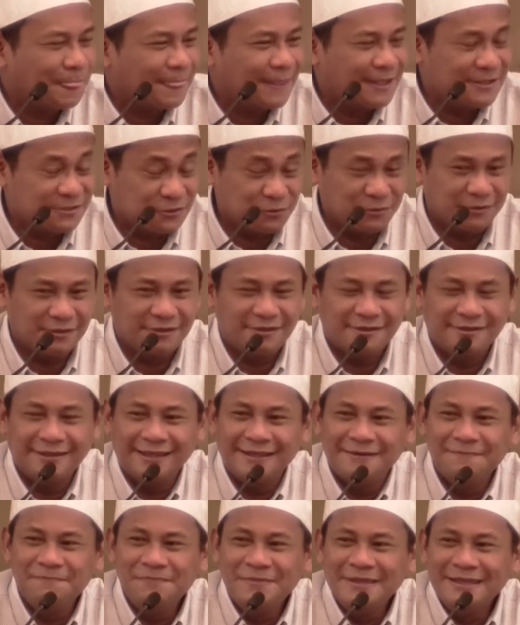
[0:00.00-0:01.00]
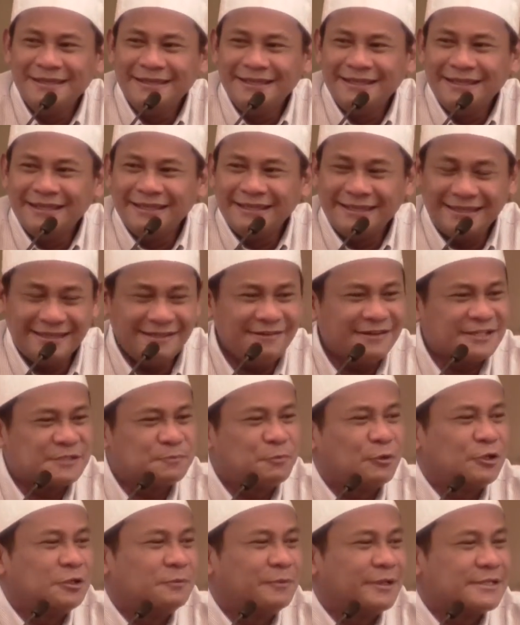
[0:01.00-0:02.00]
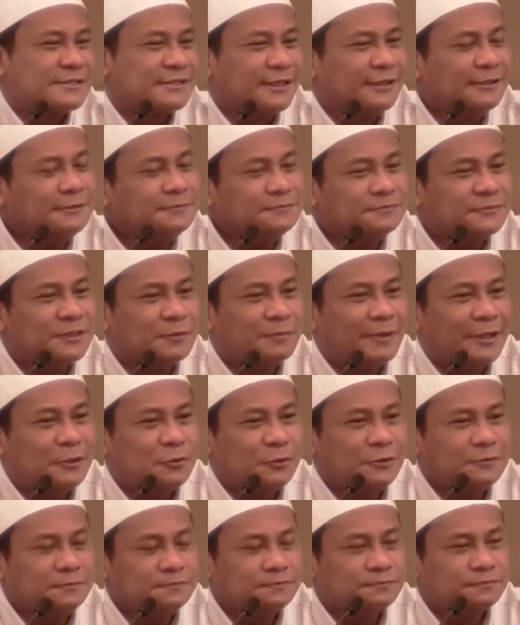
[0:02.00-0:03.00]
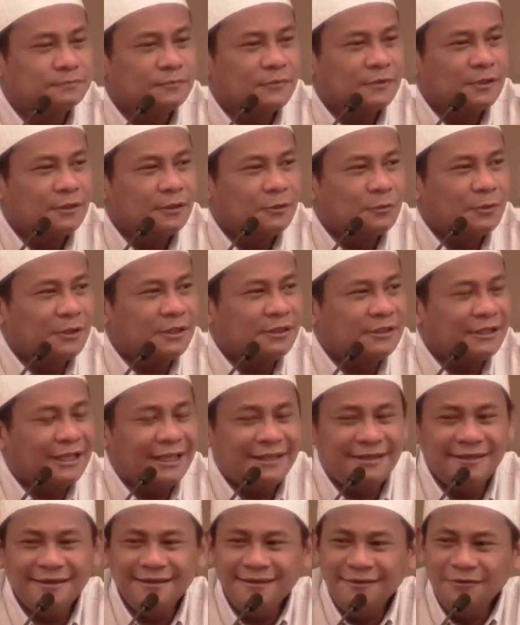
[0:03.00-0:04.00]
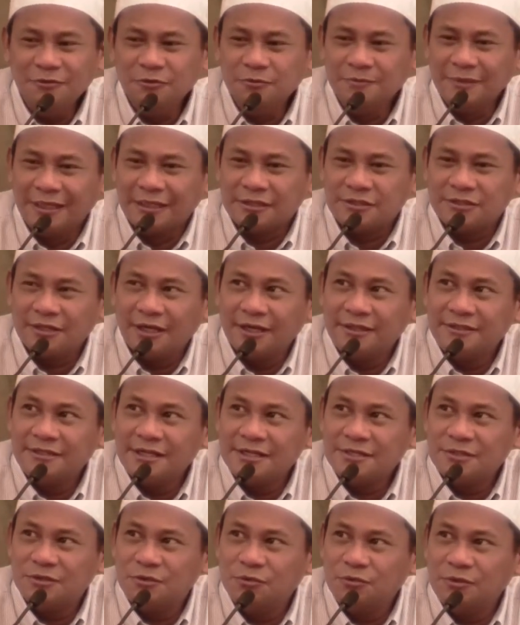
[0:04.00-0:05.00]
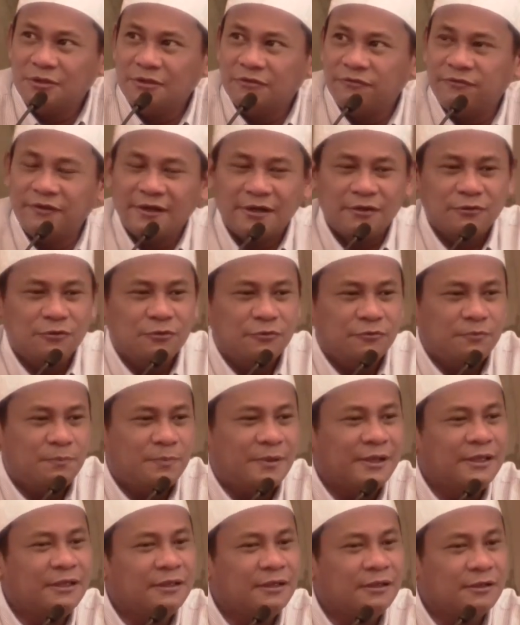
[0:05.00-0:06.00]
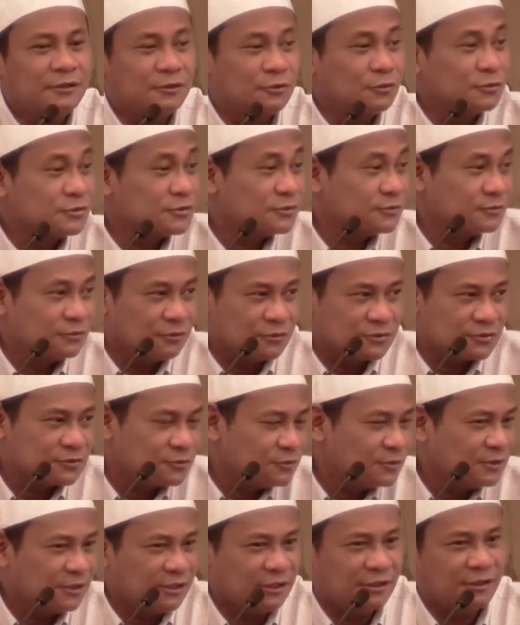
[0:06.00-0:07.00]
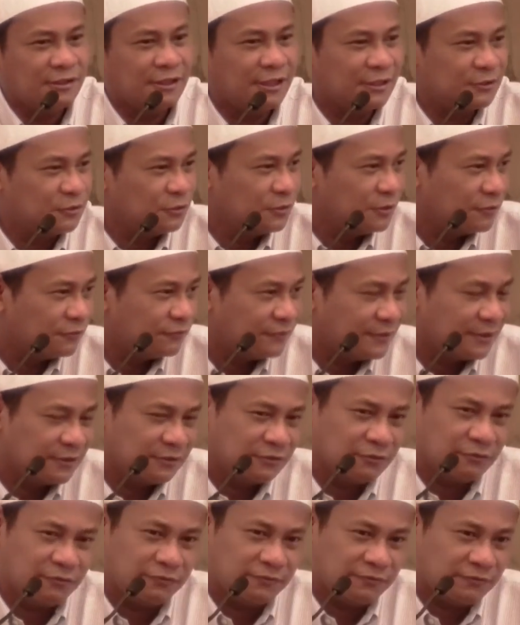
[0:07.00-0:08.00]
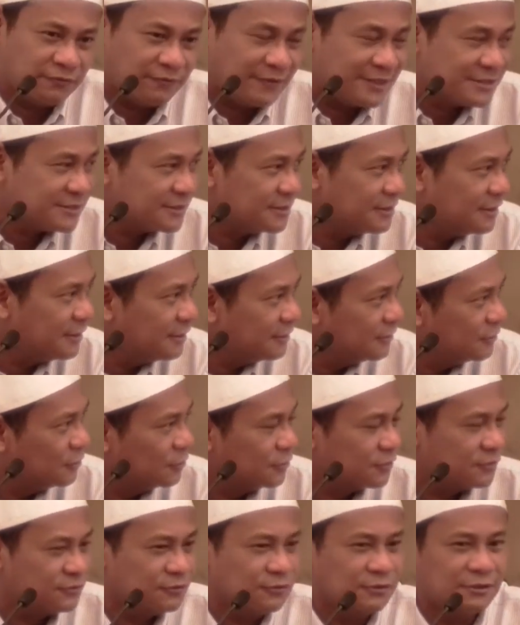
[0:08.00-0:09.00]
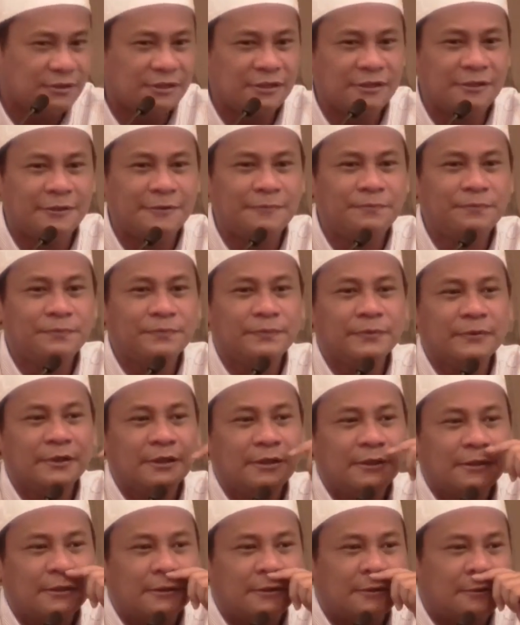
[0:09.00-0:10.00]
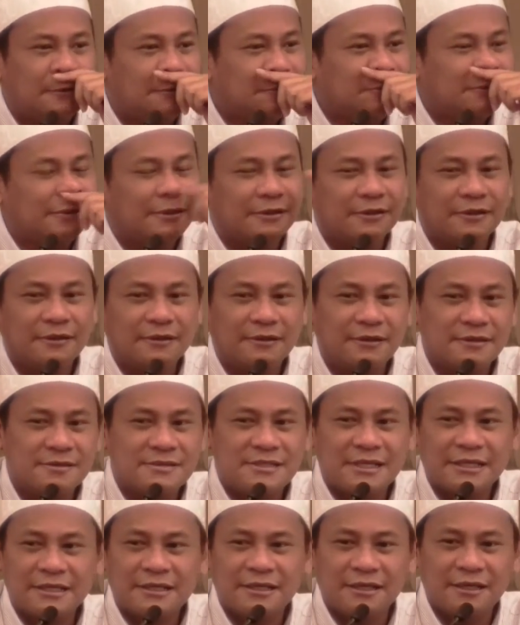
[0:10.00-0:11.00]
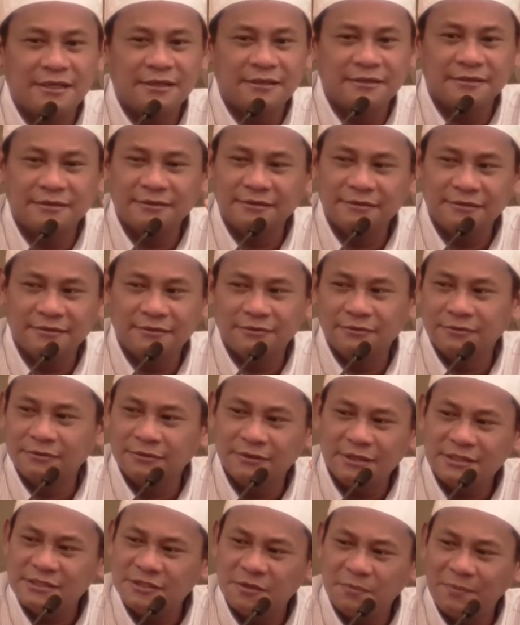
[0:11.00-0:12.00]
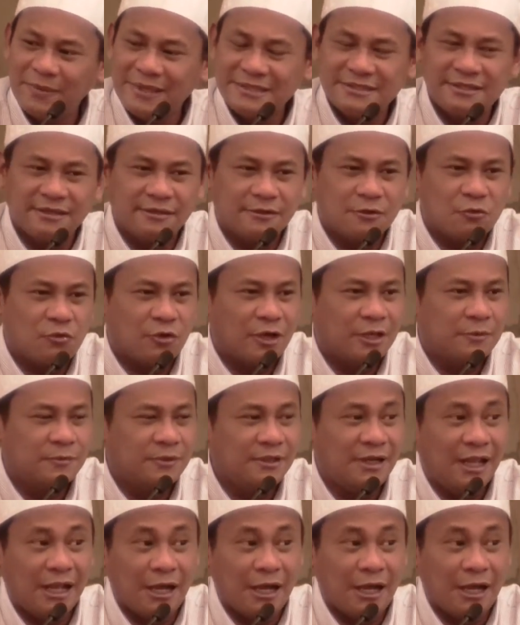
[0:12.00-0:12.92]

Okay, so then he responded by saying, the Bedouin, well, I didn't do much. I just do the fardu prayer, no sunnah. I do the fardu fasting, no sunnah. You know, the zakat, and you know, that's the basic requirement.